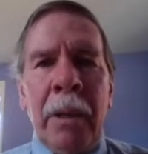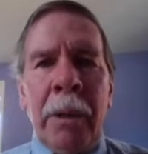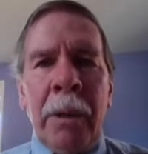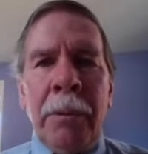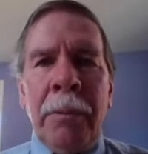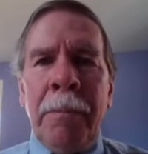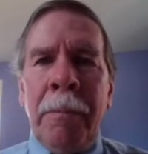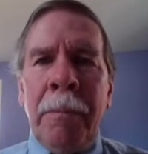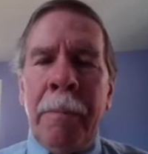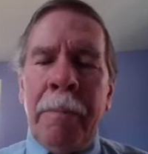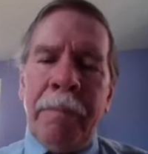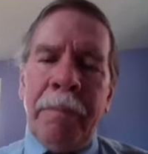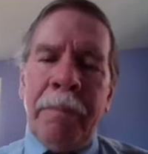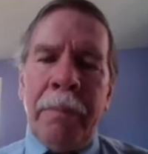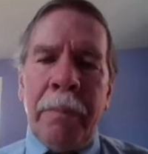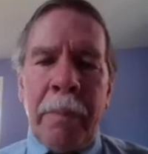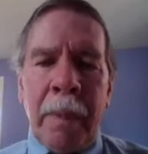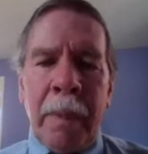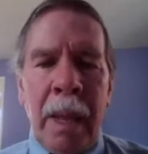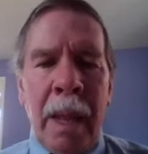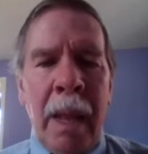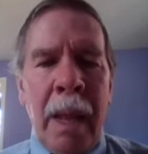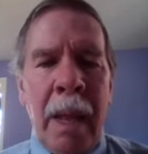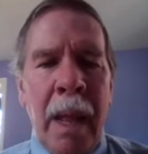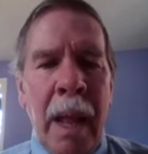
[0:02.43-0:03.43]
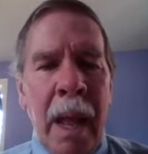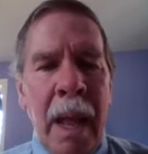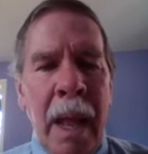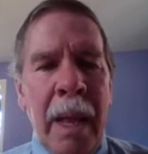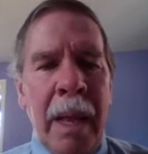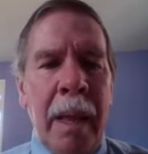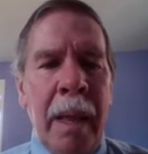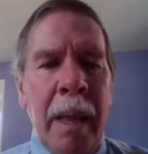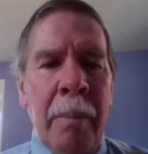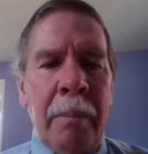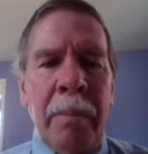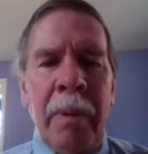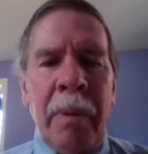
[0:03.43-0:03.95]
Hello,
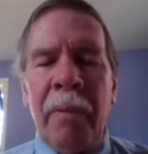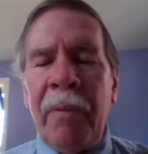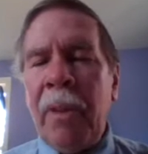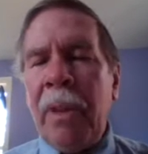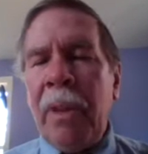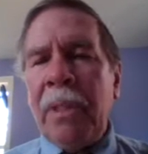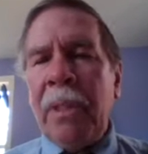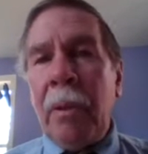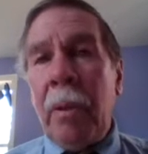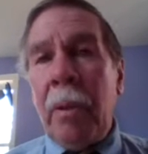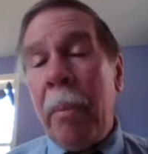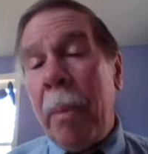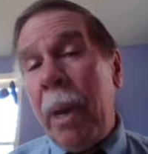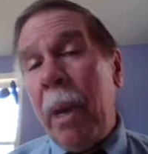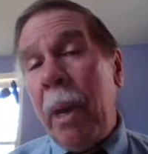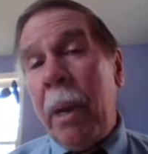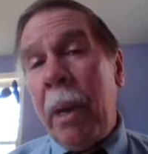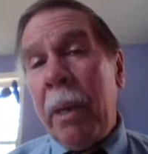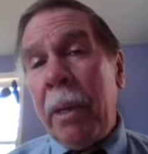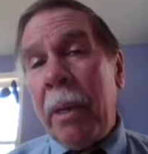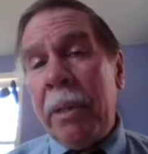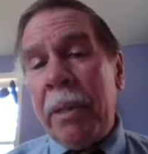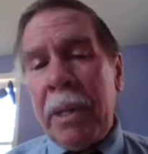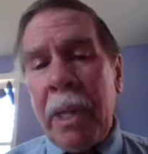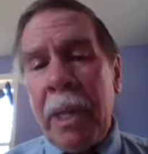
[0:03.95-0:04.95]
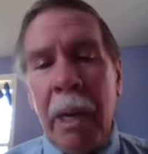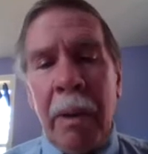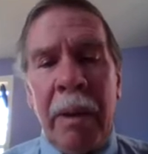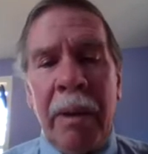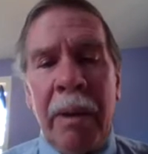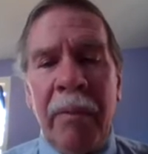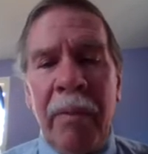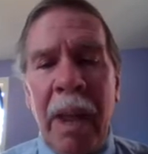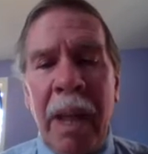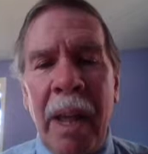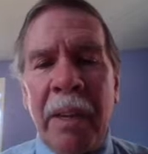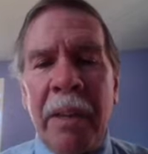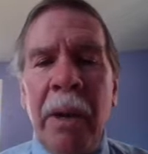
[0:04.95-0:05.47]
I am Professor Emeritus
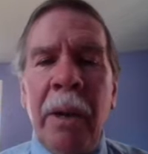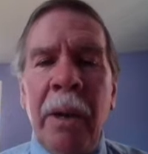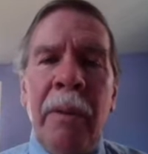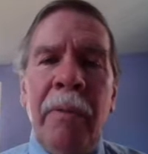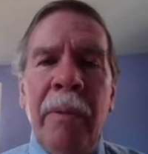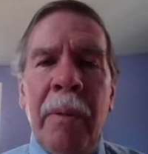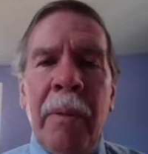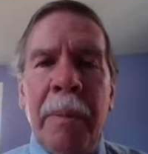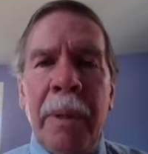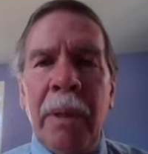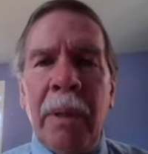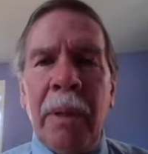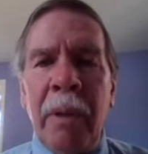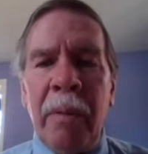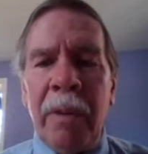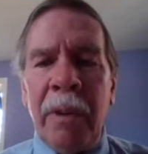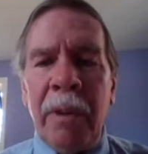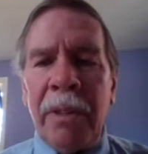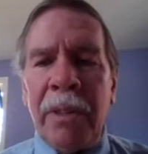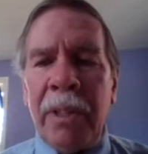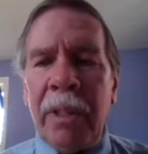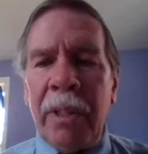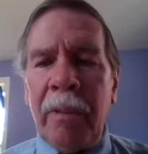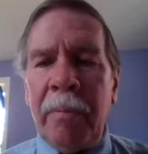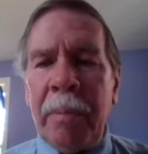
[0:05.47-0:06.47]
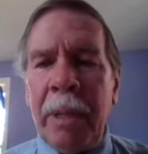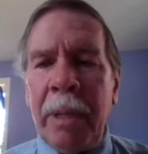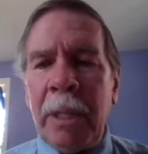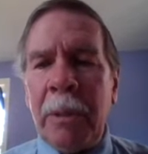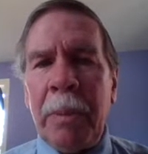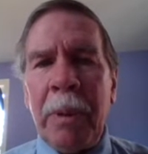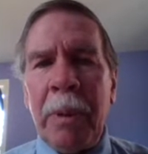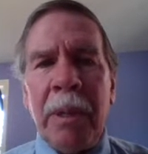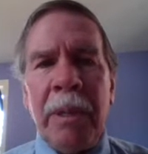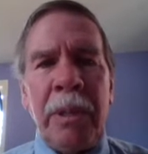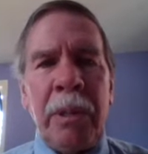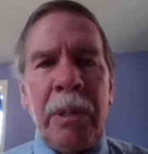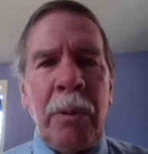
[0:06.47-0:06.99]
Harry Flechtner from the University of
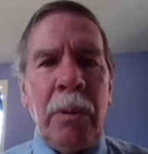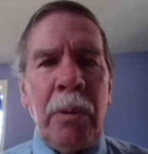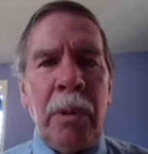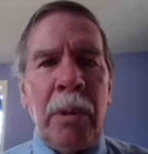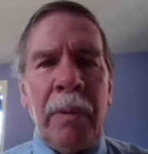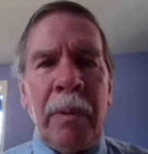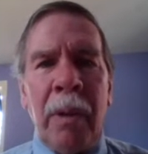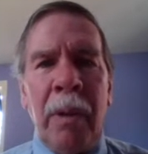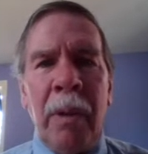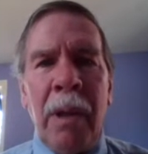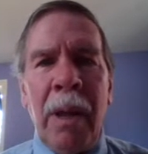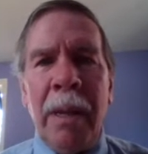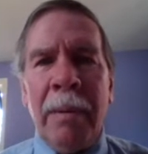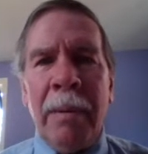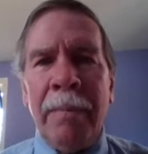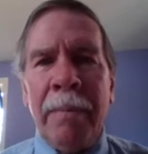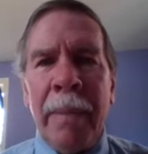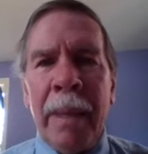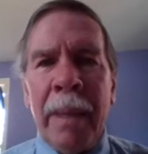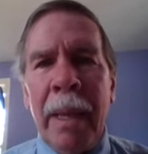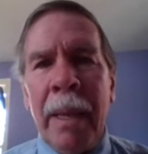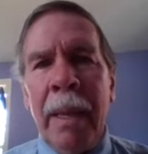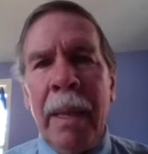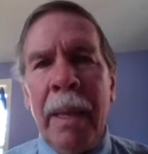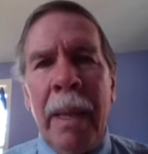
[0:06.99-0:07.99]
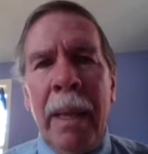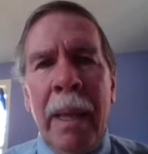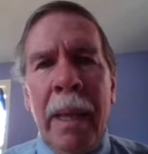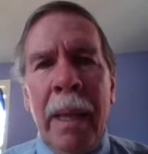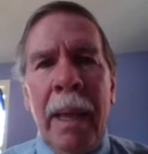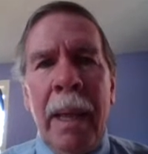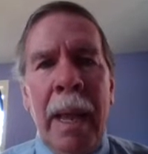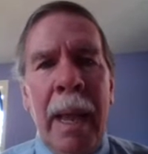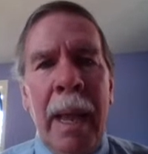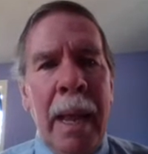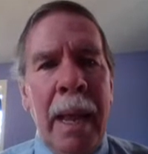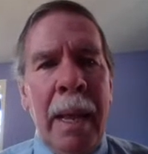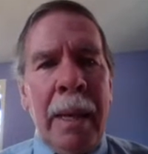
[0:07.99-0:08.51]
Pittsburgh School of Law.
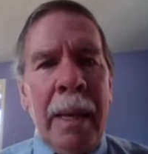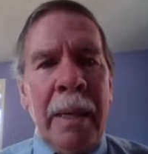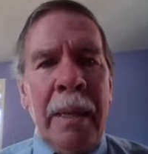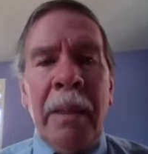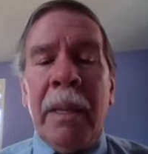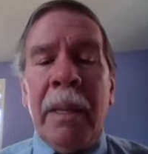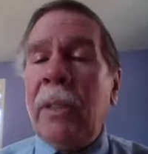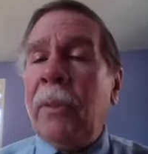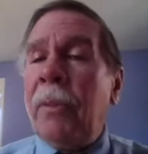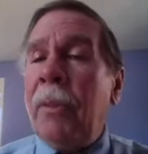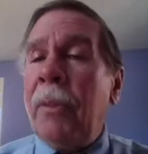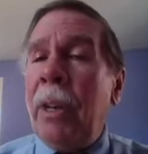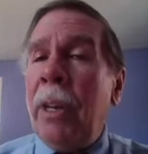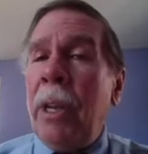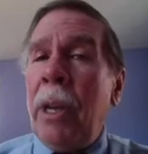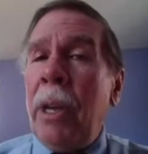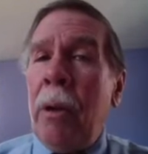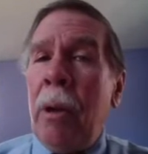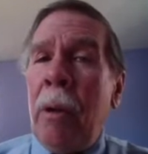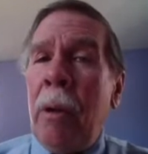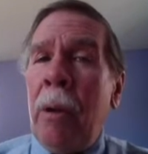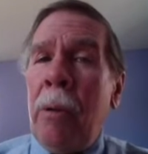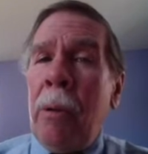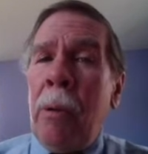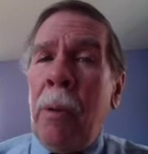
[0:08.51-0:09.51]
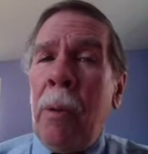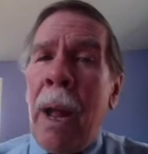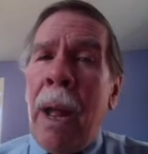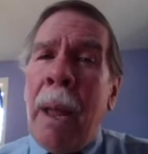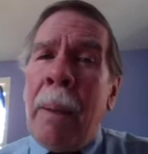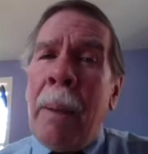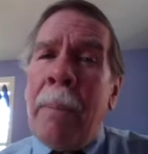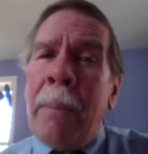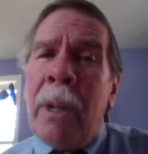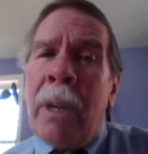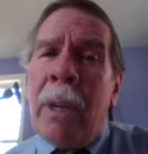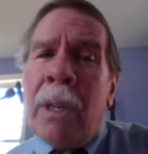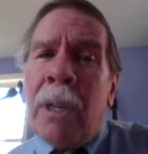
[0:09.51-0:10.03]
And in this video,
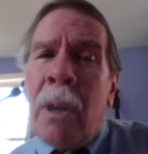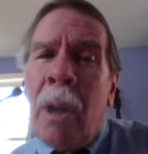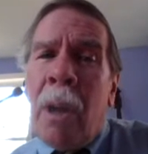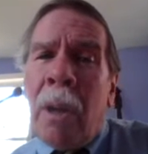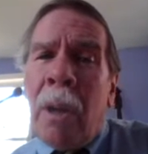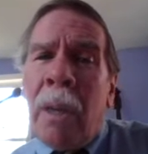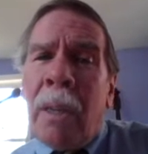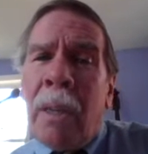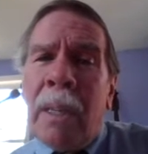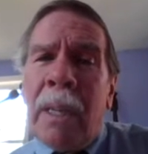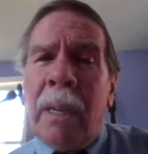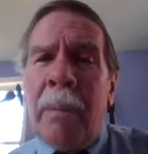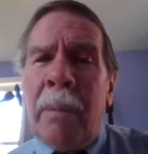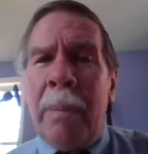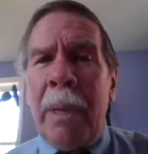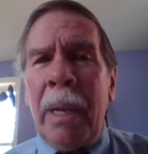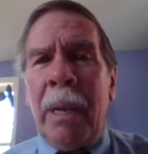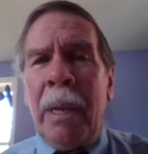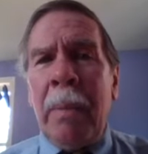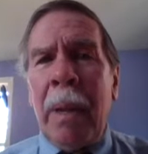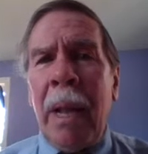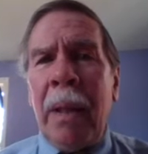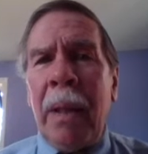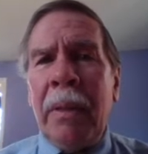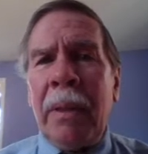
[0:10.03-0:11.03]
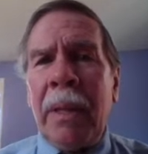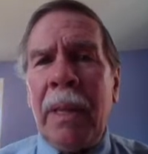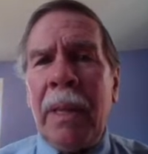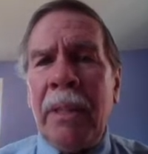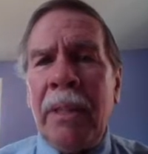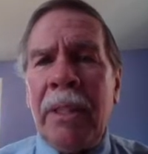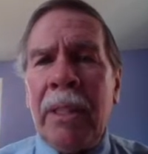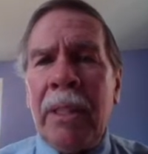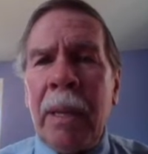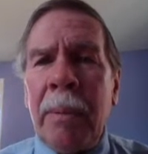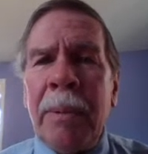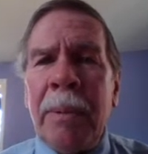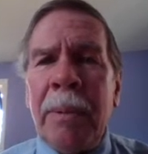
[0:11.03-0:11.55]
I'm going to talk a little bit about
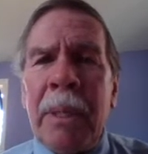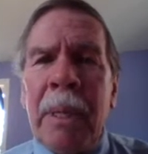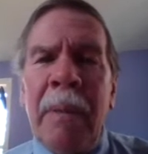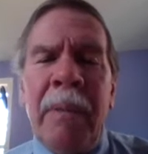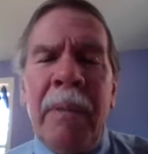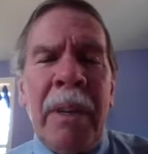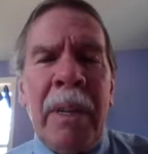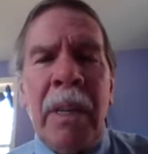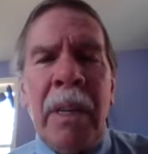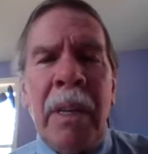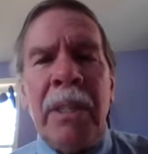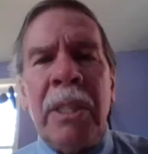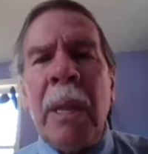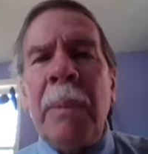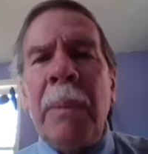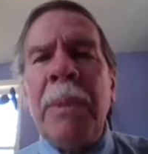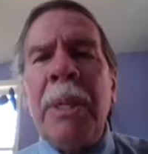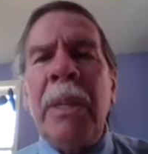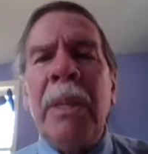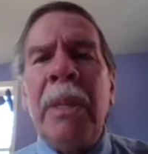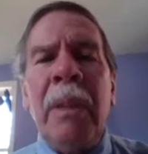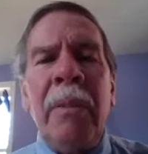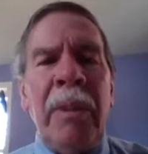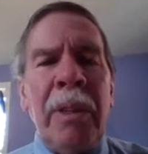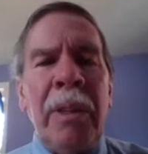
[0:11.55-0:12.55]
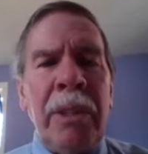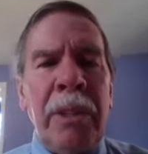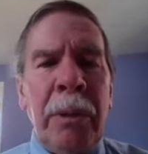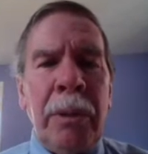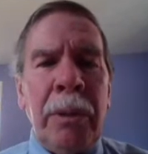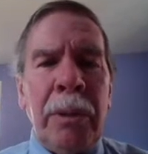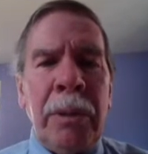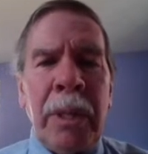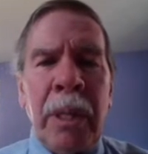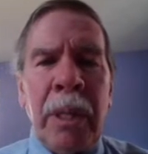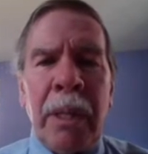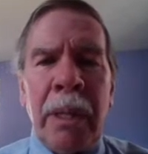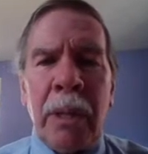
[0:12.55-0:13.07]
the substantive
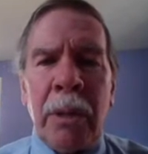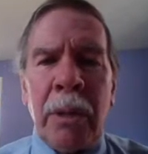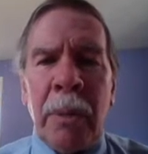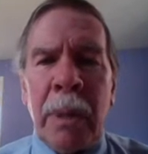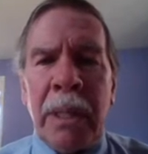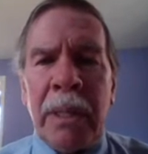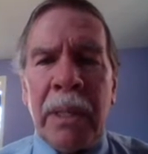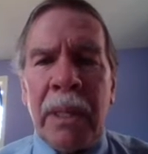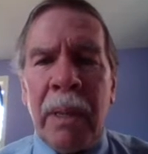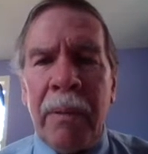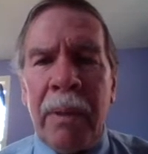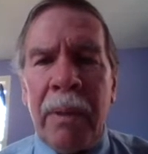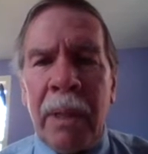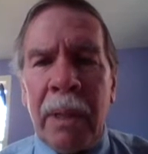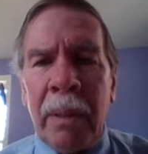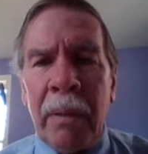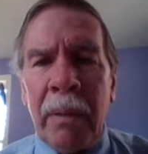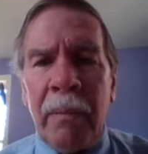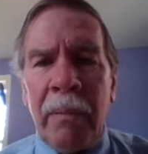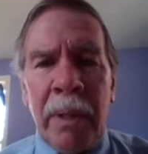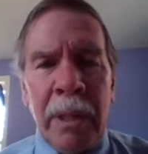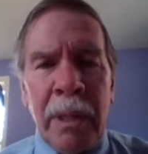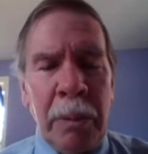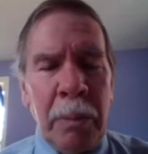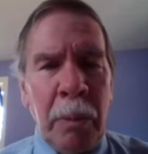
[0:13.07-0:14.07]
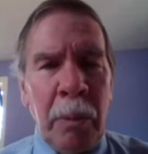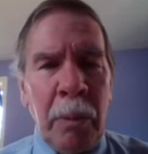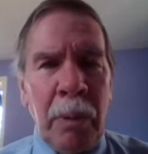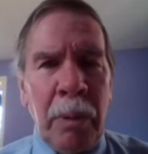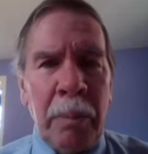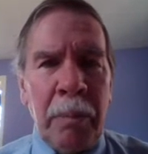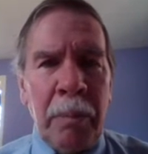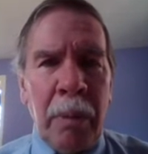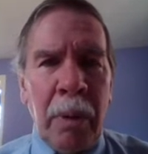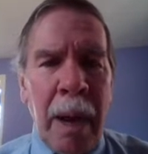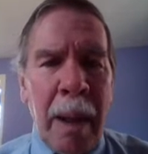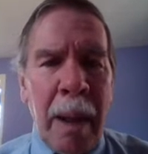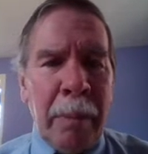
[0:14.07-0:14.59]
issues in the 27th
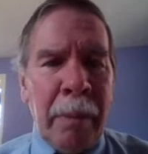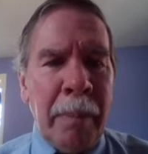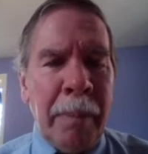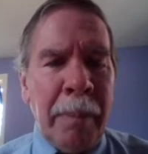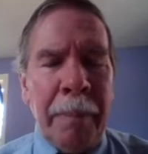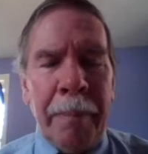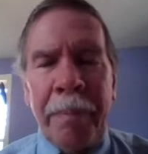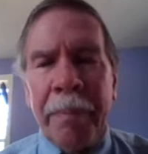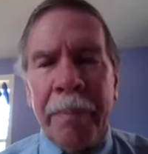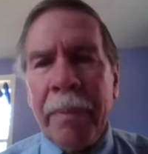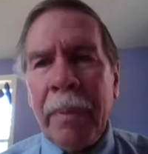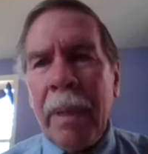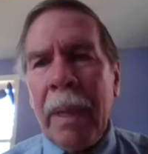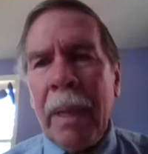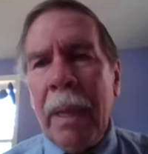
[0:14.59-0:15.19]
Moot problem.